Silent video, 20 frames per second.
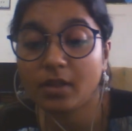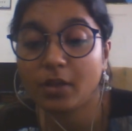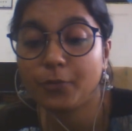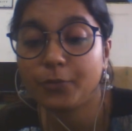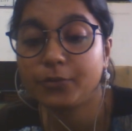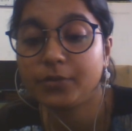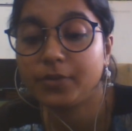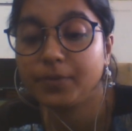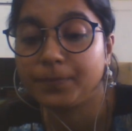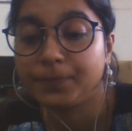
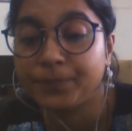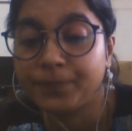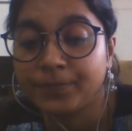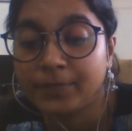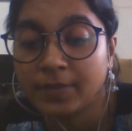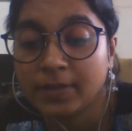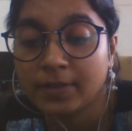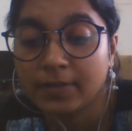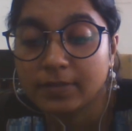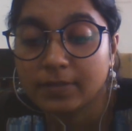Okay.
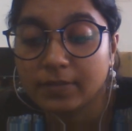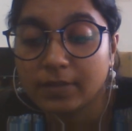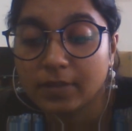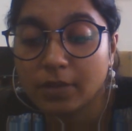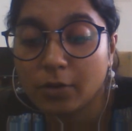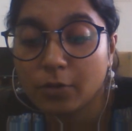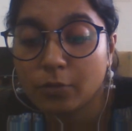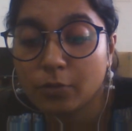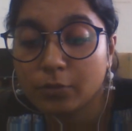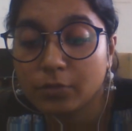
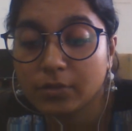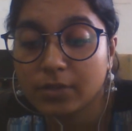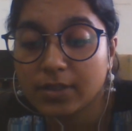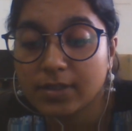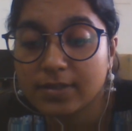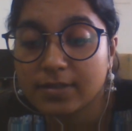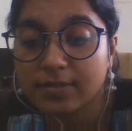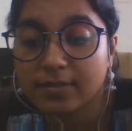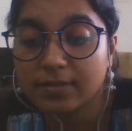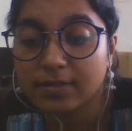Now the
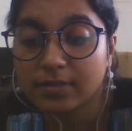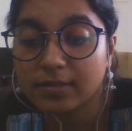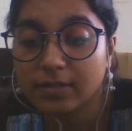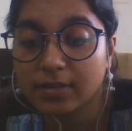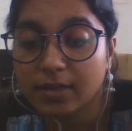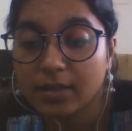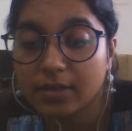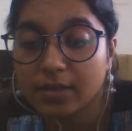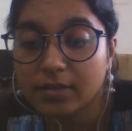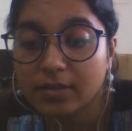
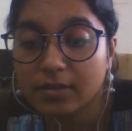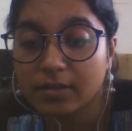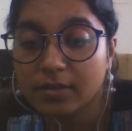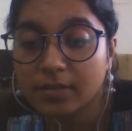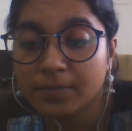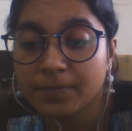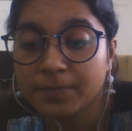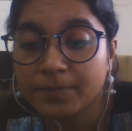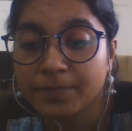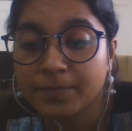sclera
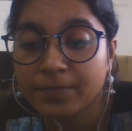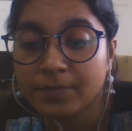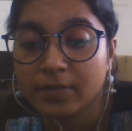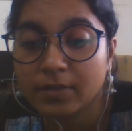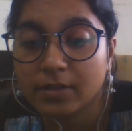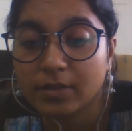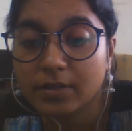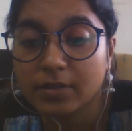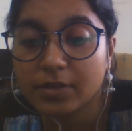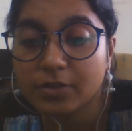
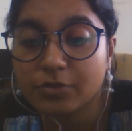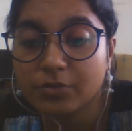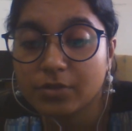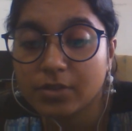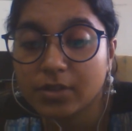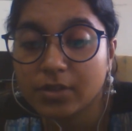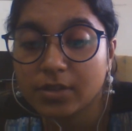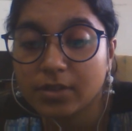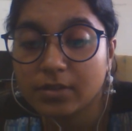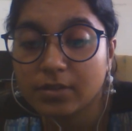
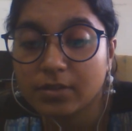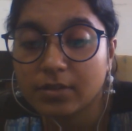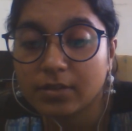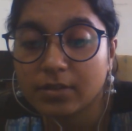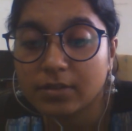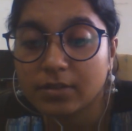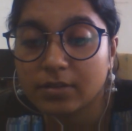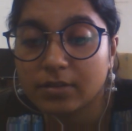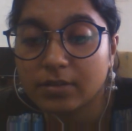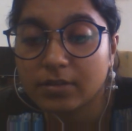gradually
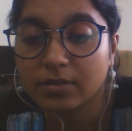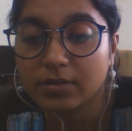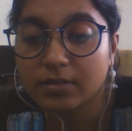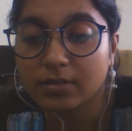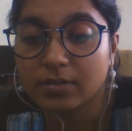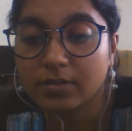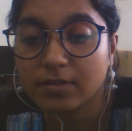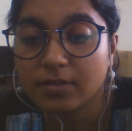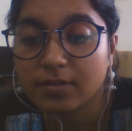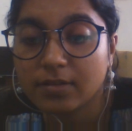
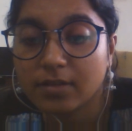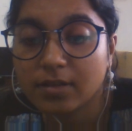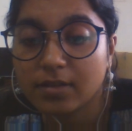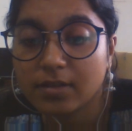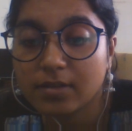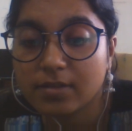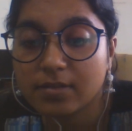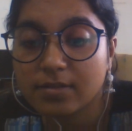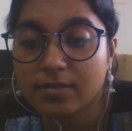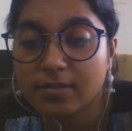
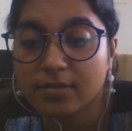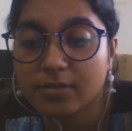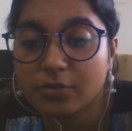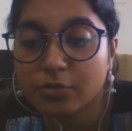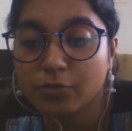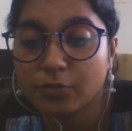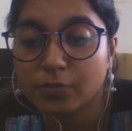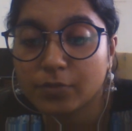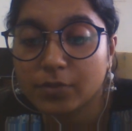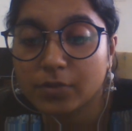thickens
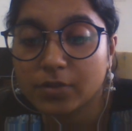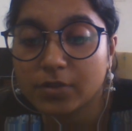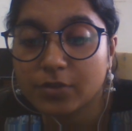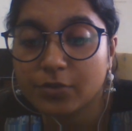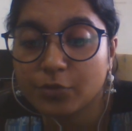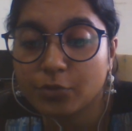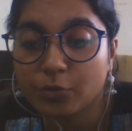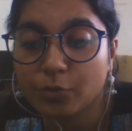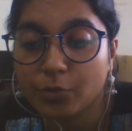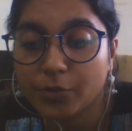
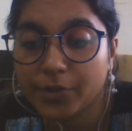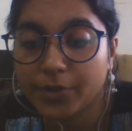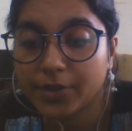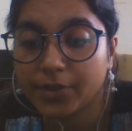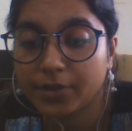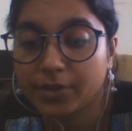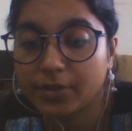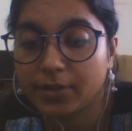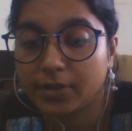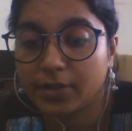towards
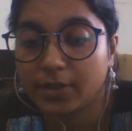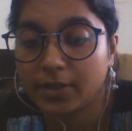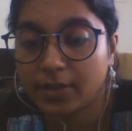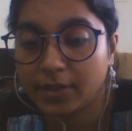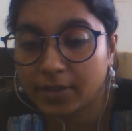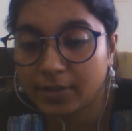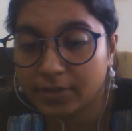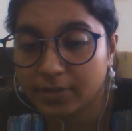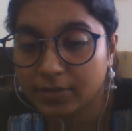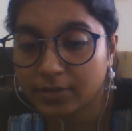cornea,
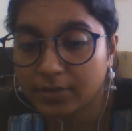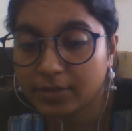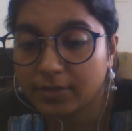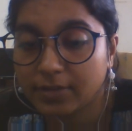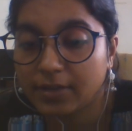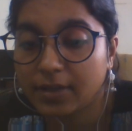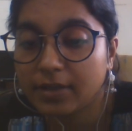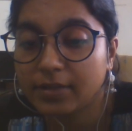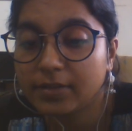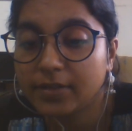and
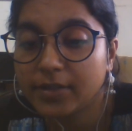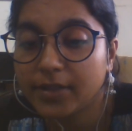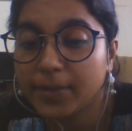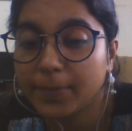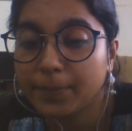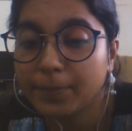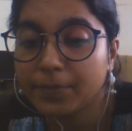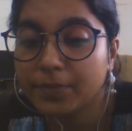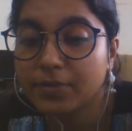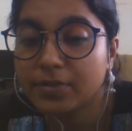that
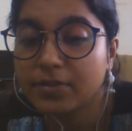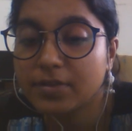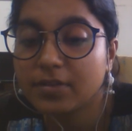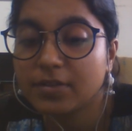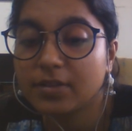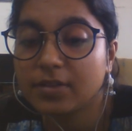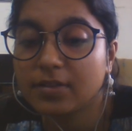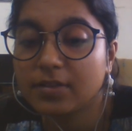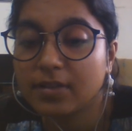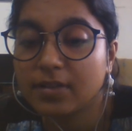limbus,
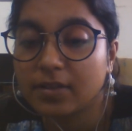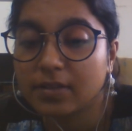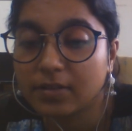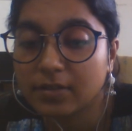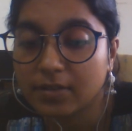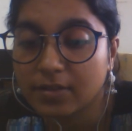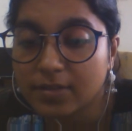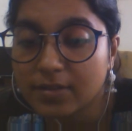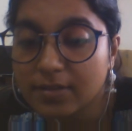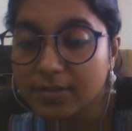the
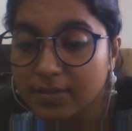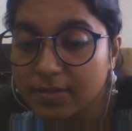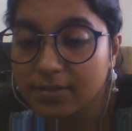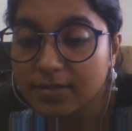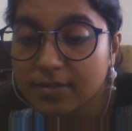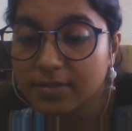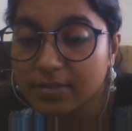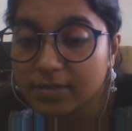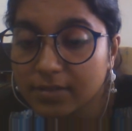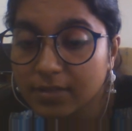thickness, the
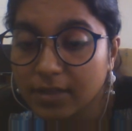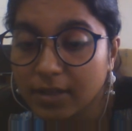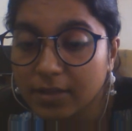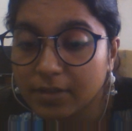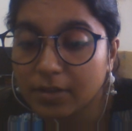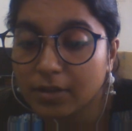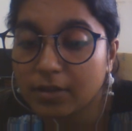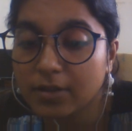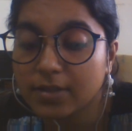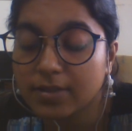
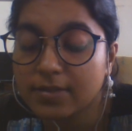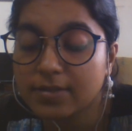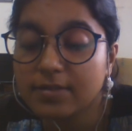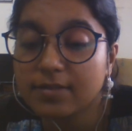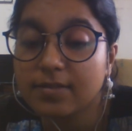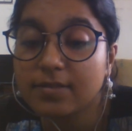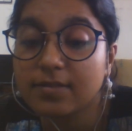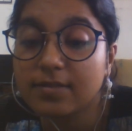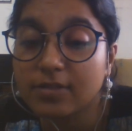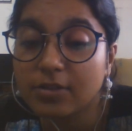sclera is
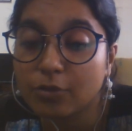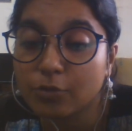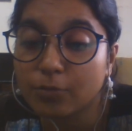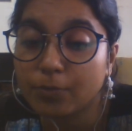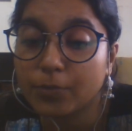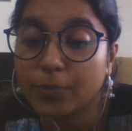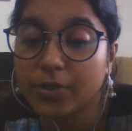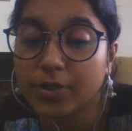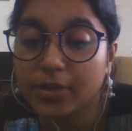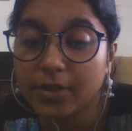
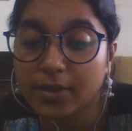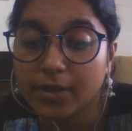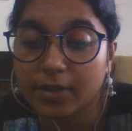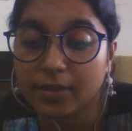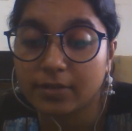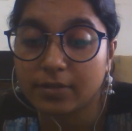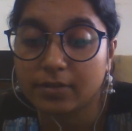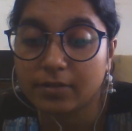0.83.